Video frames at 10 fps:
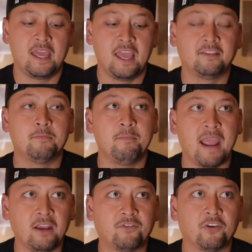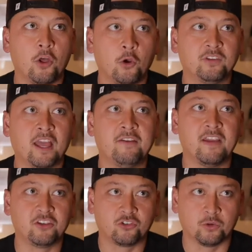is made for those
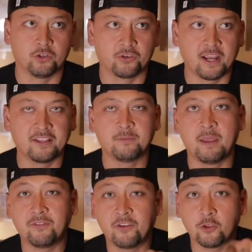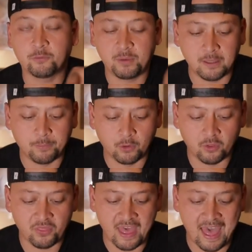adventurers, right? It's made for those
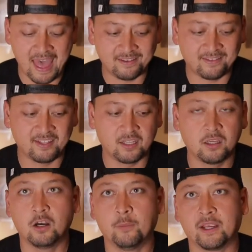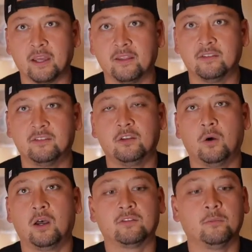people that, oh my God, this is so
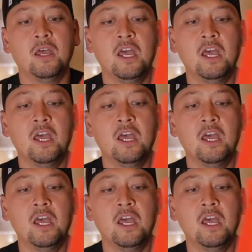awesome.